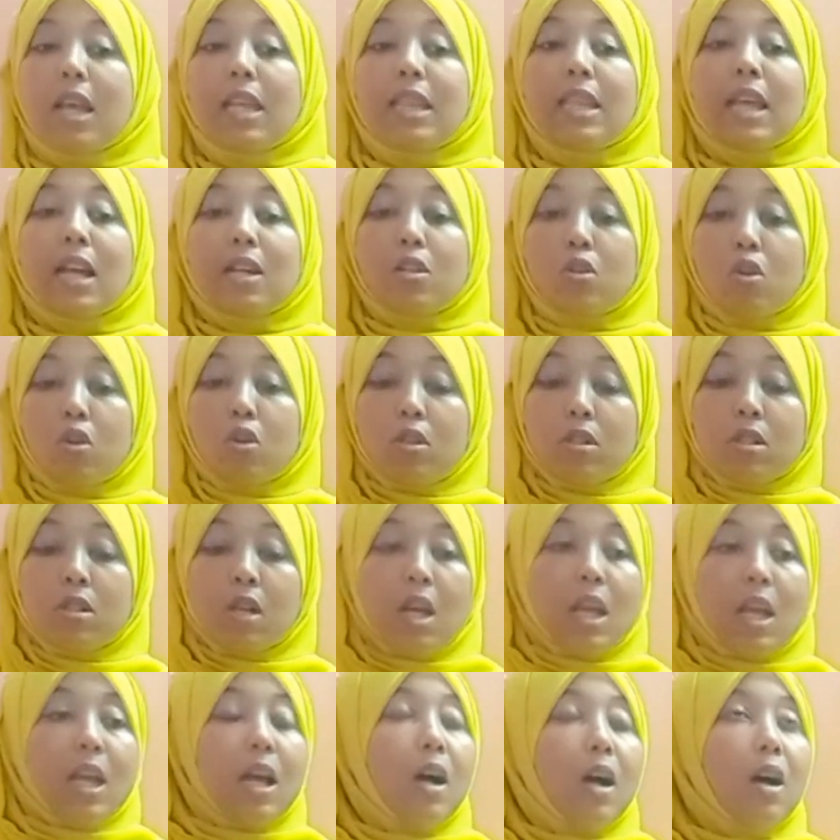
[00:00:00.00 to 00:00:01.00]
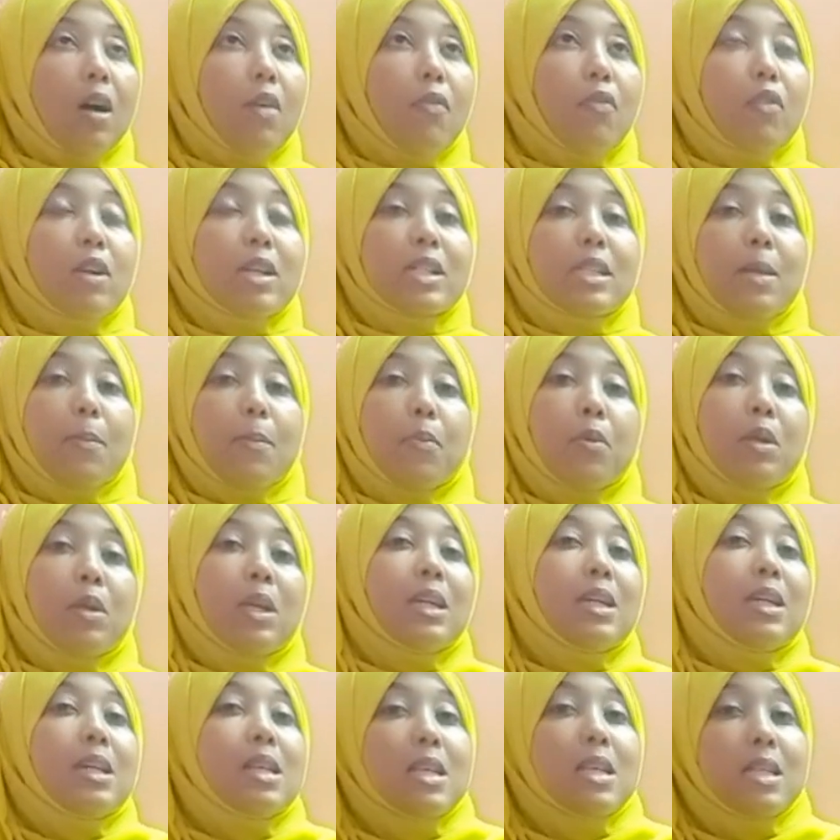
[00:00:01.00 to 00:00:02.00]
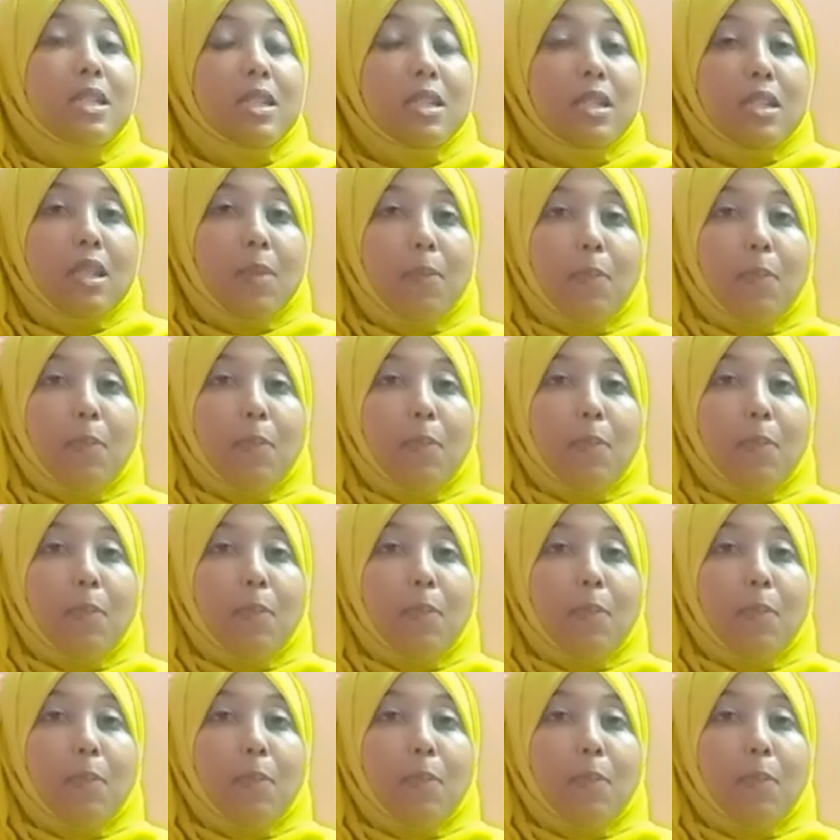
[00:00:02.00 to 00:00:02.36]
They are told, for example, list